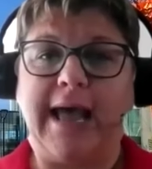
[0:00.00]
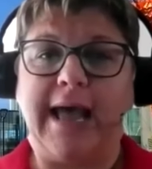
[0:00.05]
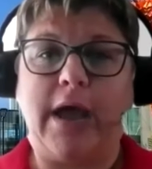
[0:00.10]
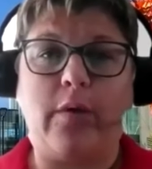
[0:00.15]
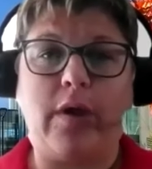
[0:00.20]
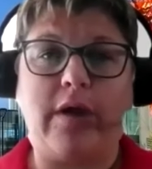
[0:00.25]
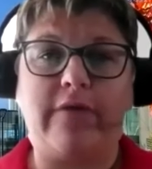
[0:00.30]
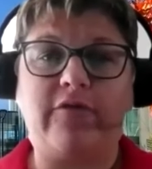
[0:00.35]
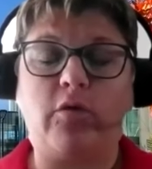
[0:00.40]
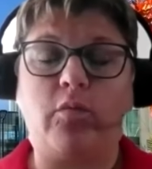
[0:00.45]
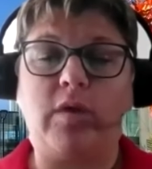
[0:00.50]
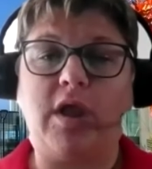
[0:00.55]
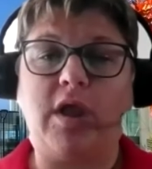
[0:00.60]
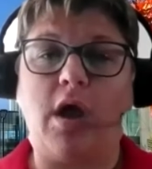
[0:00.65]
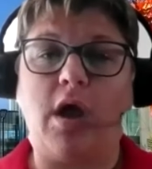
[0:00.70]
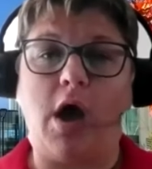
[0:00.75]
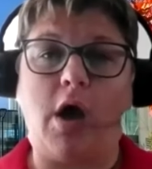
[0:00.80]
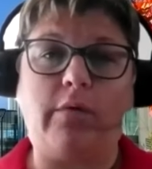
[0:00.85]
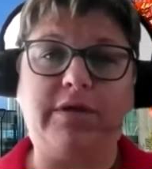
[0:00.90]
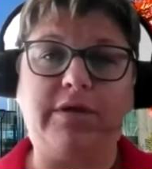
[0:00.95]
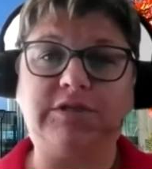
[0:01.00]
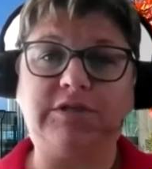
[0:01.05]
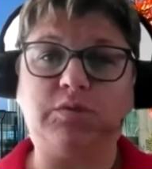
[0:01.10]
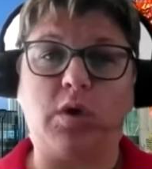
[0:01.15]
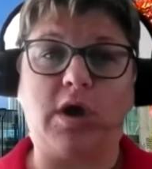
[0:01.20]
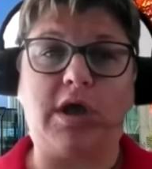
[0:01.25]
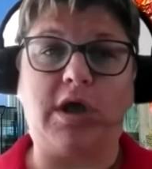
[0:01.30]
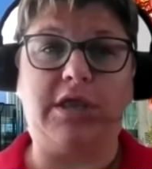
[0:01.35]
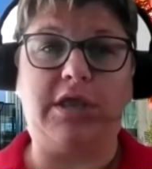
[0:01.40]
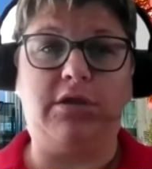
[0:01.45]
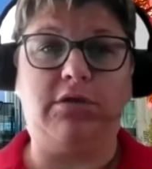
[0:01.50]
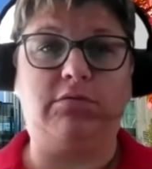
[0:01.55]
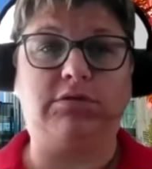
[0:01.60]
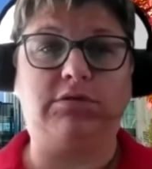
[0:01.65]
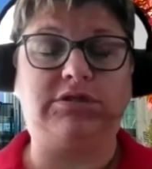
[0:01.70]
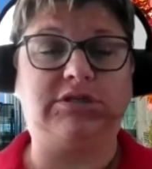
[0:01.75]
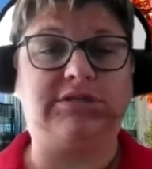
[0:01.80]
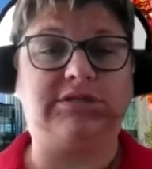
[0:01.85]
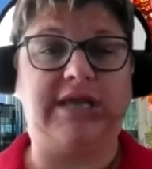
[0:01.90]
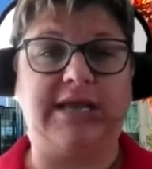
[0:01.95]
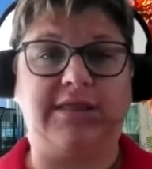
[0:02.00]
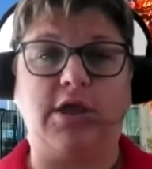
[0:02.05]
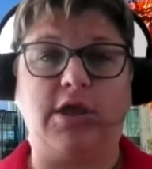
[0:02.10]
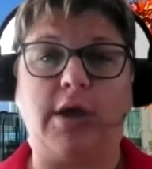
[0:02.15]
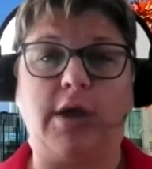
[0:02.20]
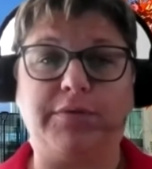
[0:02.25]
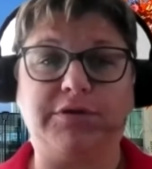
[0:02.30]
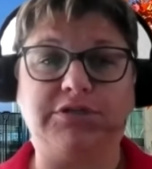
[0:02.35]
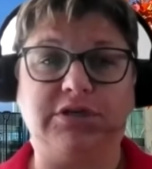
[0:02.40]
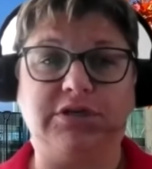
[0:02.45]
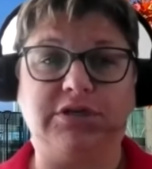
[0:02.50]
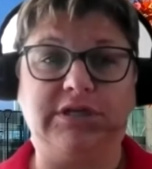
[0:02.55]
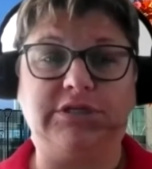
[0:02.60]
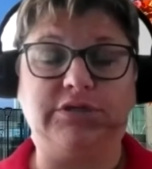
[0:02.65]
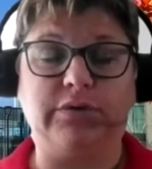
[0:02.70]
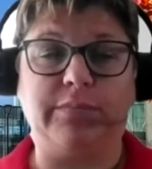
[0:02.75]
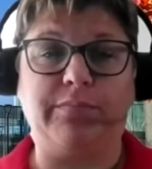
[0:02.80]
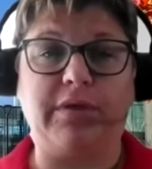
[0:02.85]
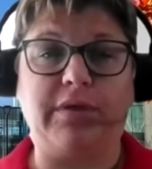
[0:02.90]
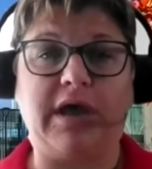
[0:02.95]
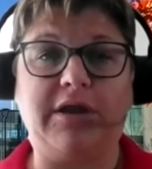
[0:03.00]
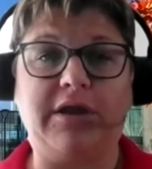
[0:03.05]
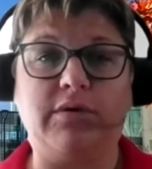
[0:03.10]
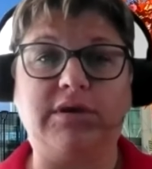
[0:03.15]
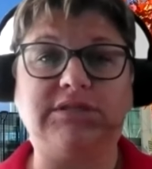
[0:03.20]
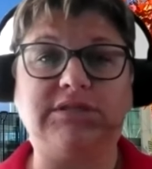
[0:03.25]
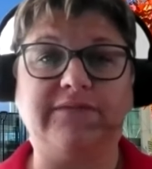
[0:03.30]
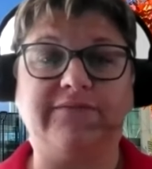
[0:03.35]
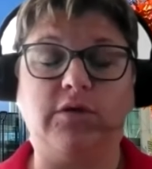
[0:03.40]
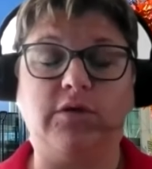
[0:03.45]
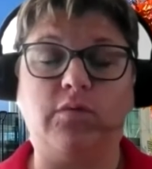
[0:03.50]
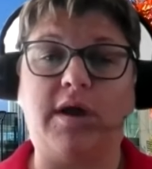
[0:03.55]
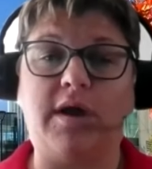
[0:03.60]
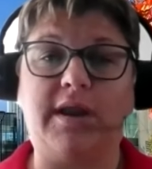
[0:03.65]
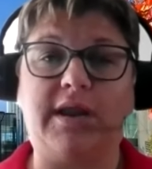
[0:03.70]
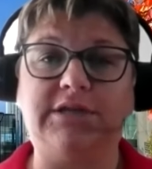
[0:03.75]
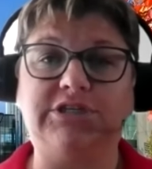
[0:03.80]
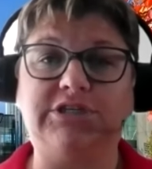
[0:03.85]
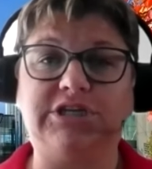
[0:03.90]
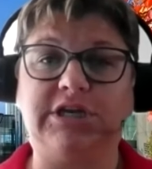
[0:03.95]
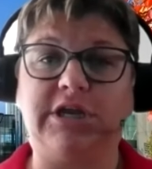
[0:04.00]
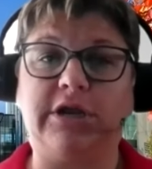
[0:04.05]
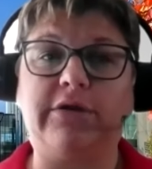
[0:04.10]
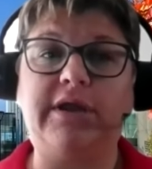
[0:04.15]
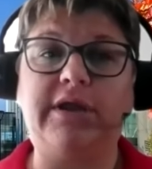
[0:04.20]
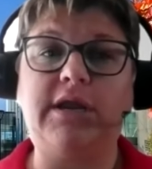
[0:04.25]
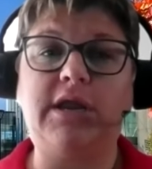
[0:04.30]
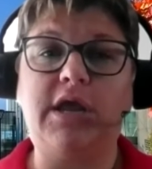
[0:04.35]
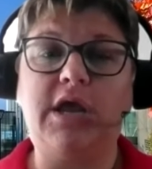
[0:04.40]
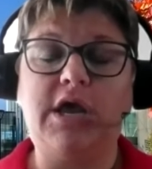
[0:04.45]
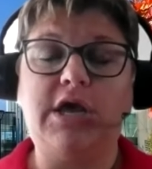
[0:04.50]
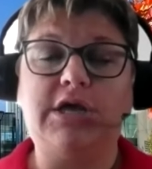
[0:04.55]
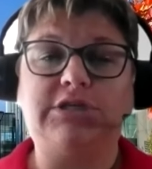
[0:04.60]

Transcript: However, we always want you to take the opportunity to apply to us if you want engineering.